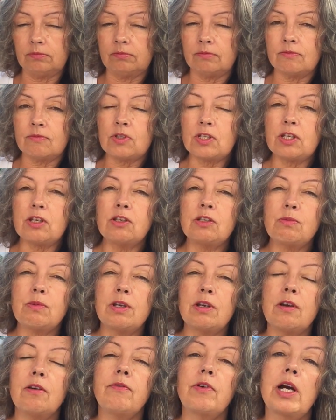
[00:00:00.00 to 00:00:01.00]
excuse me,
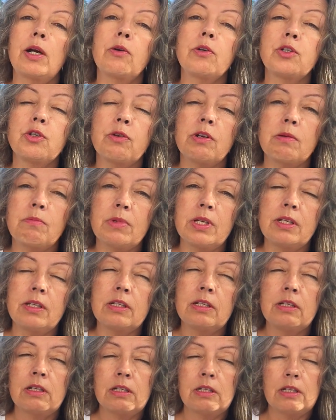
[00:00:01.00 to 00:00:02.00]
of our treatment.
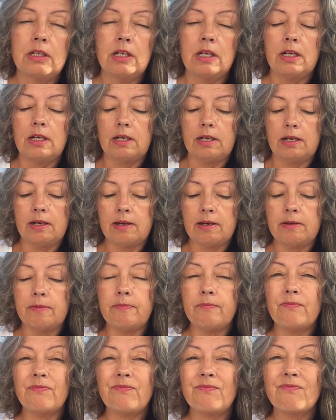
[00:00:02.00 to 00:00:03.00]

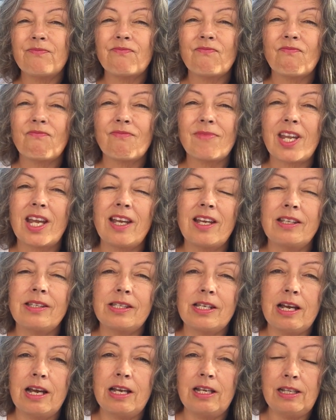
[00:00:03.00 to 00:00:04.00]
Um, it's
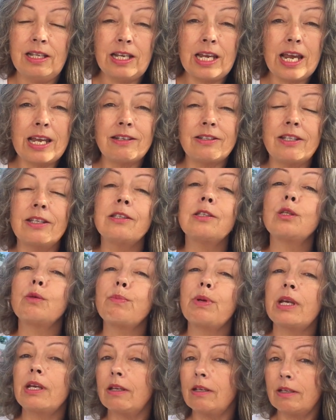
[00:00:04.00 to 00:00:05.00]
highly
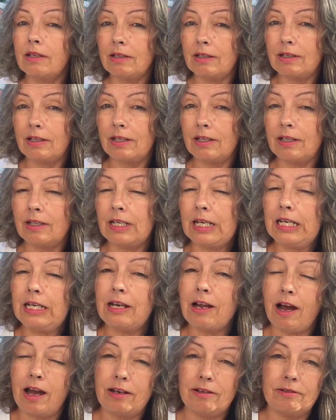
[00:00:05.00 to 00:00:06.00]
anticipated in a
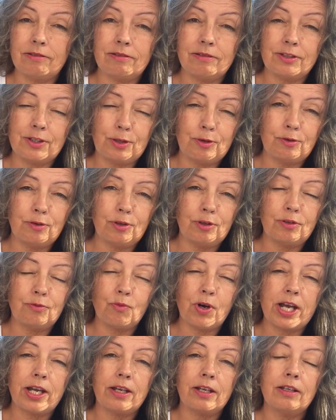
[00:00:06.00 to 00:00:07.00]
not so good
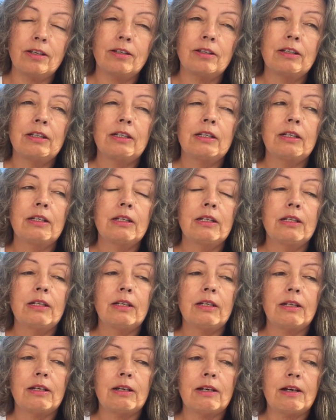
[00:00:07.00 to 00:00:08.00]
way.
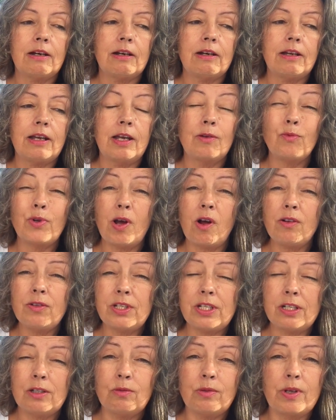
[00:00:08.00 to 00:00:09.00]
Uh, and we all
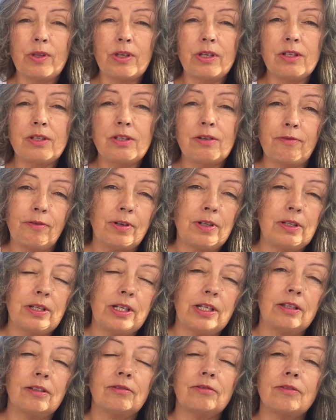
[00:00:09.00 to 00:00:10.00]
deal with it
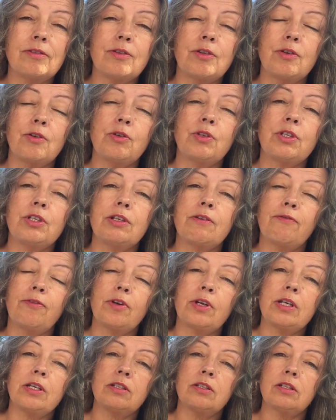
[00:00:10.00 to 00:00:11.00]
differently. There's
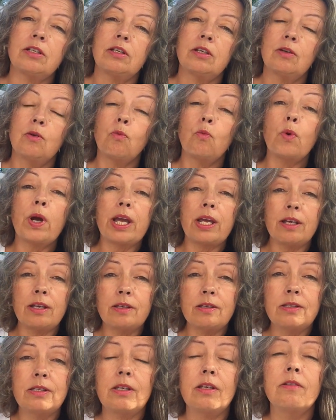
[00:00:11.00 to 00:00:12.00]
different
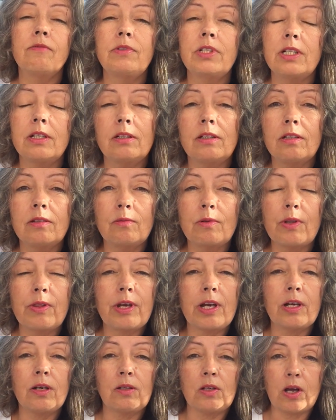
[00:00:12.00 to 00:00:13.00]
ways of dealing with
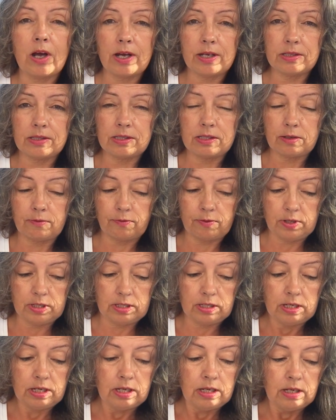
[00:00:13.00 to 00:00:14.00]
hair loss, different
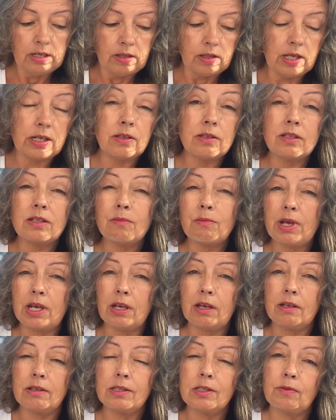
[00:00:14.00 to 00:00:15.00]
things to
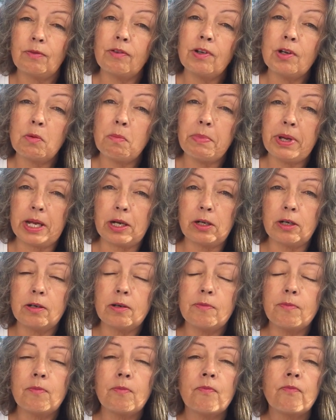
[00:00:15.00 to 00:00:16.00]
make us feel
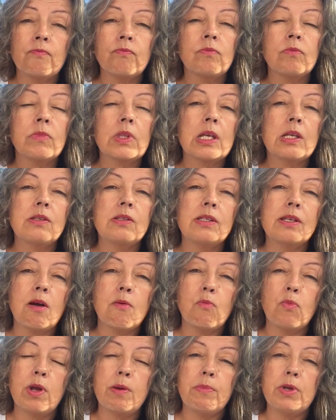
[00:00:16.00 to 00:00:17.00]
better.
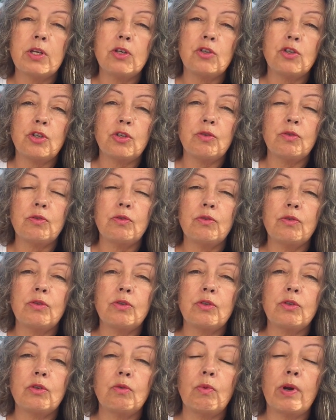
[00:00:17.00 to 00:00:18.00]
Some women choose
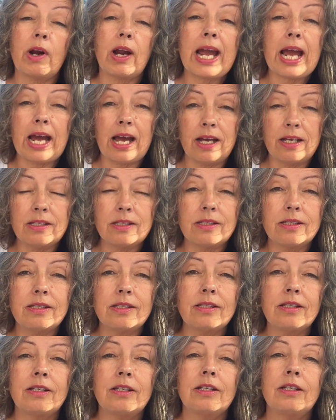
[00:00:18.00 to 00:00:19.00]
to wear
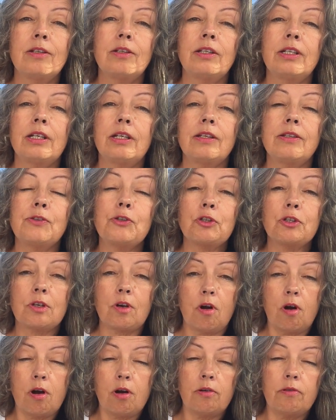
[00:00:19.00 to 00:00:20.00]
hats and
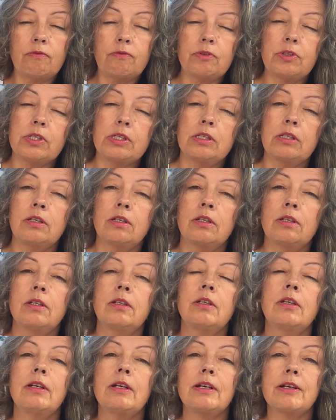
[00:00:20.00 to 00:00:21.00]
scarves.
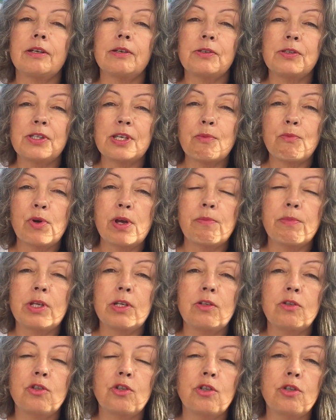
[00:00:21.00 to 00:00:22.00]
Uh, some
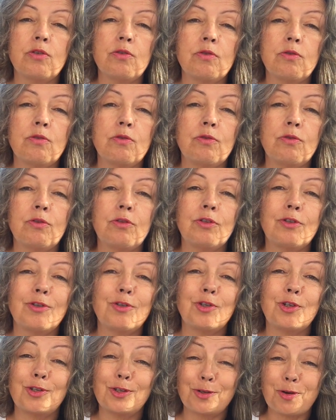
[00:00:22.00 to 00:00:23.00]
women choose to
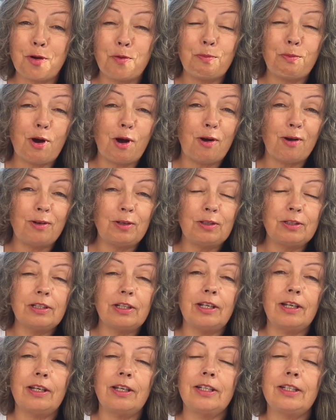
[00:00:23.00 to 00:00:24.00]
just go bald
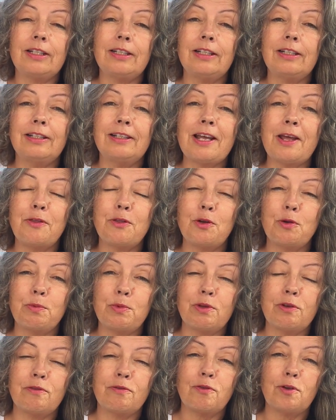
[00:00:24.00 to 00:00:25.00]
and let their
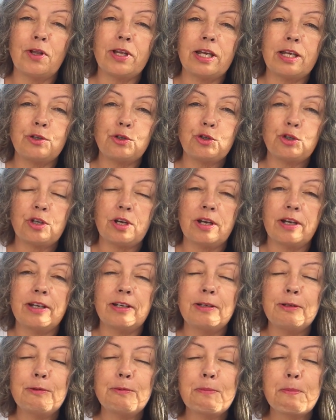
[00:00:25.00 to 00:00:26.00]
beautiful head
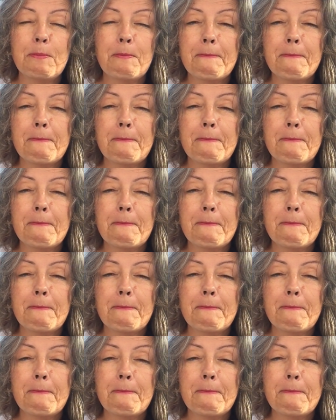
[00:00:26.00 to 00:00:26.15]
shine.